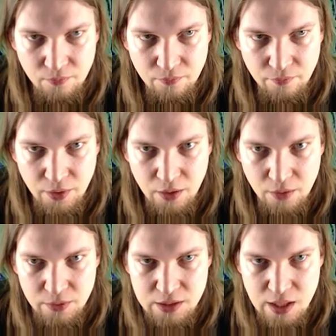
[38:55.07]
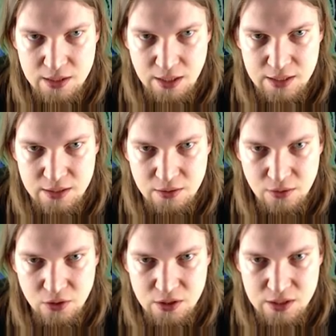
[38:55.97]
Um, these guys, I guess, are
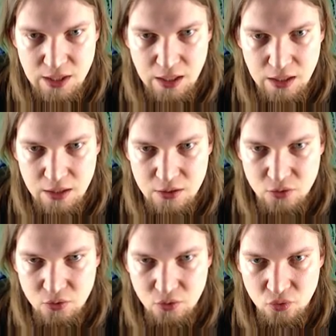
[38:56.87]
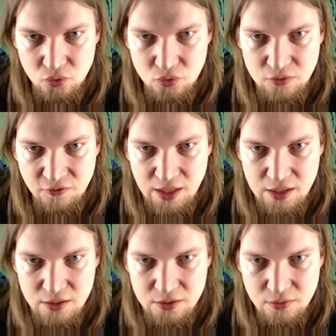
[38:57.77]
going to stay here to
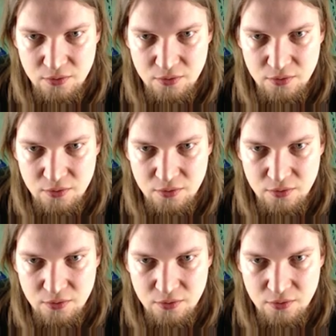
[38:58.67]
defend.